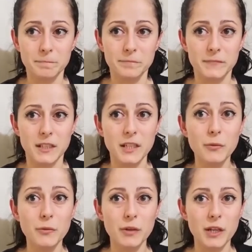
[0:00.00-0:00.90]

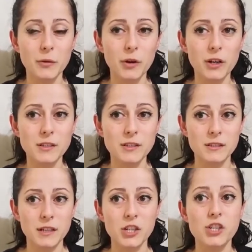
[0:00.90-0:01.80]
He was
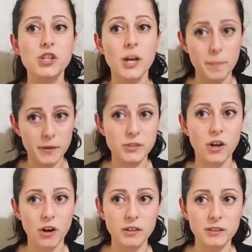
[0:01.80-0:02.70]
a shepherd
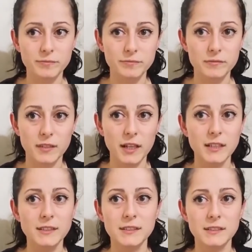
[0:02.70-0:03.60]
dog,
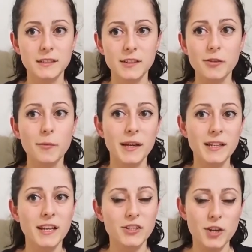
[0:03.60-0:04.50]
and in
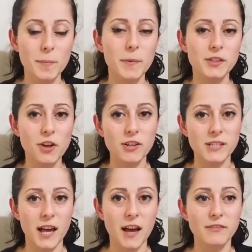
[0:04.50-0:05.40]
Romania, shepherd dogs
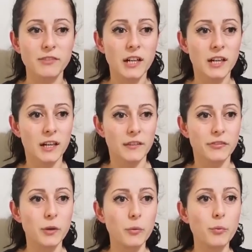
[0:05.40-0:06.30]
have
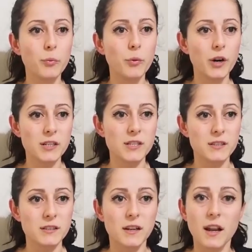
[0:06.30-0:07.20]
the worst
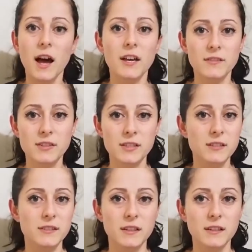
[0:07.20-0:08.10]
lives
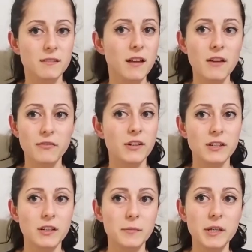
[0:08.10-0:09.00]
ever,
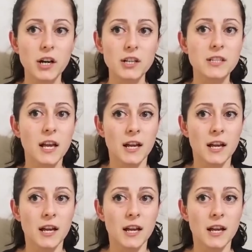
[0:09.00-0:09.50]
because